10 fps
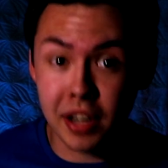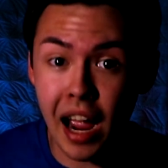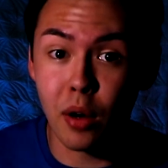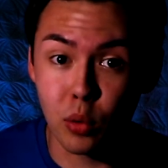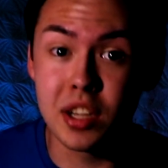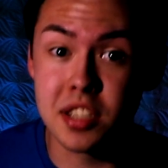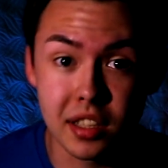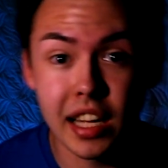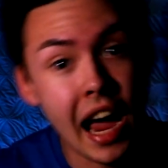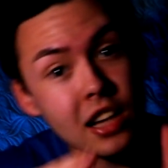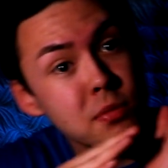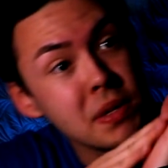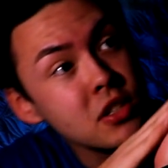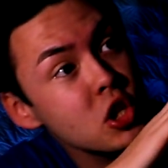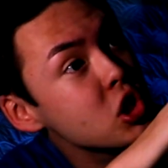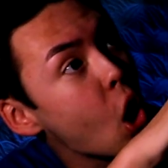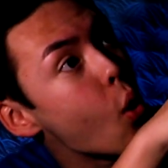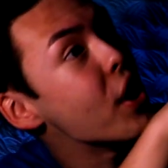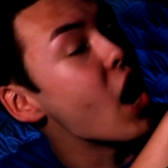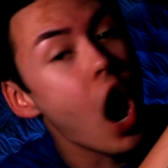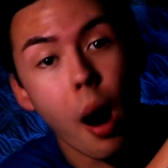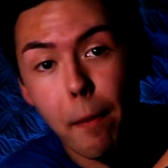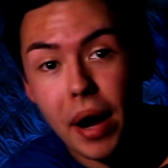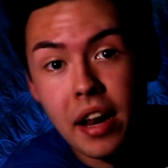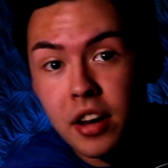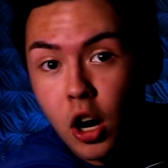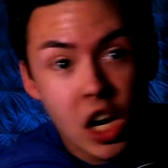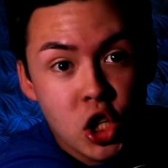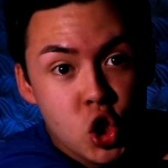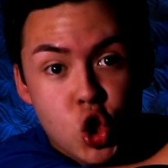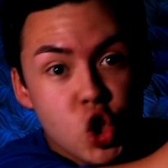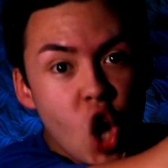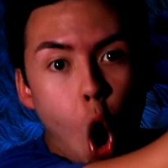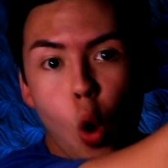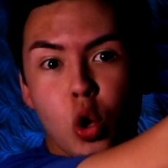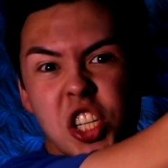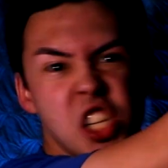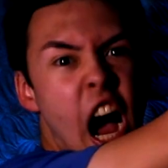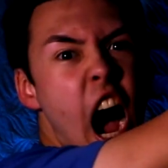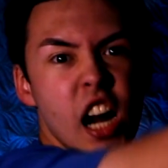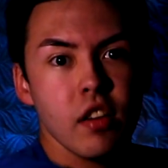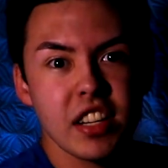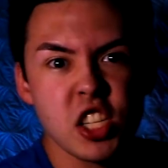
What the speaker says: count recently has been just going up, and there is no sign of it